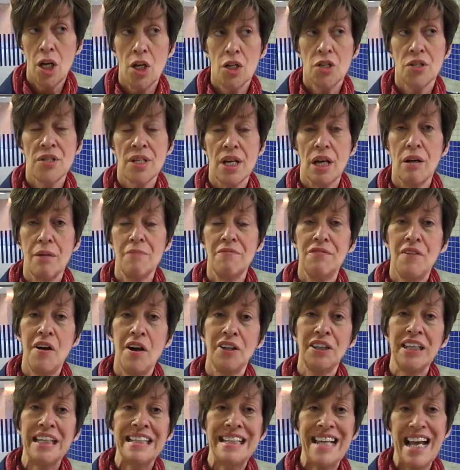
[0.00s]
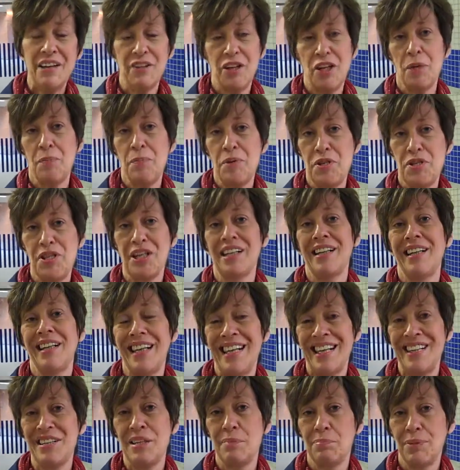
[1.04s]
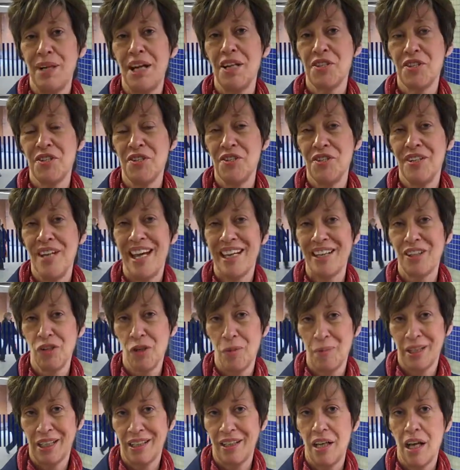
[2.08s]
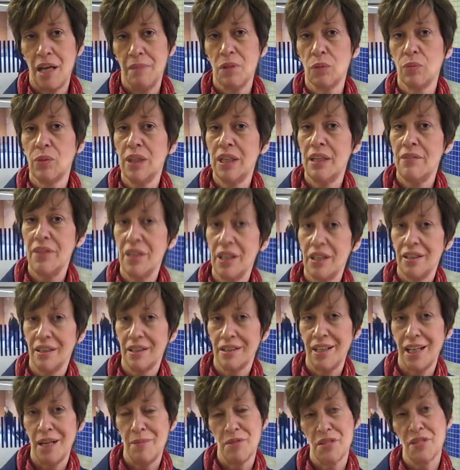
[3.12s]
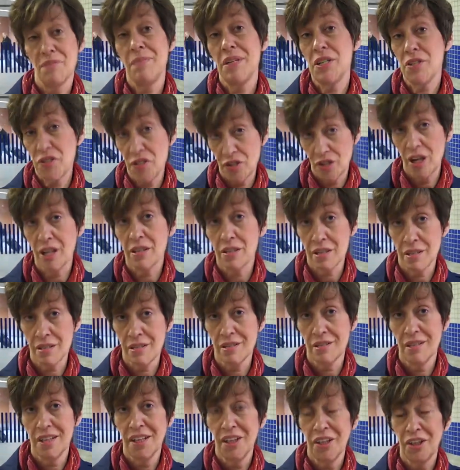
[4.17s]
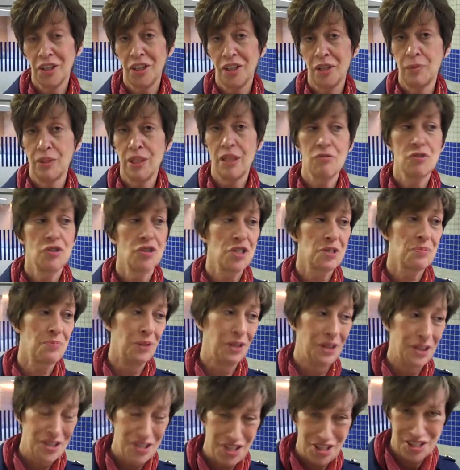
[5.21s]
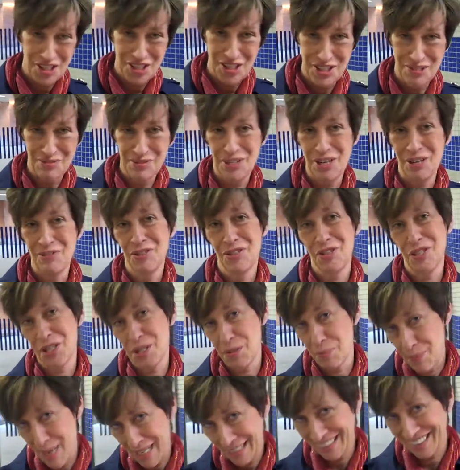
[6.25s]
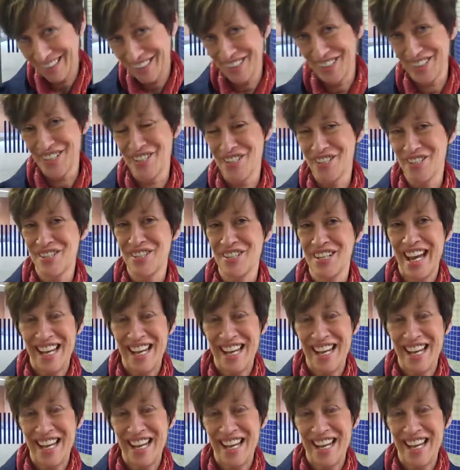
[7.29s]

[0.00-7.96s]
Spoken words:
So I'm finding now, particularly in the present economic climate, we're living in a climate of mistrust. We don't trust politicians, we don't trust bankers,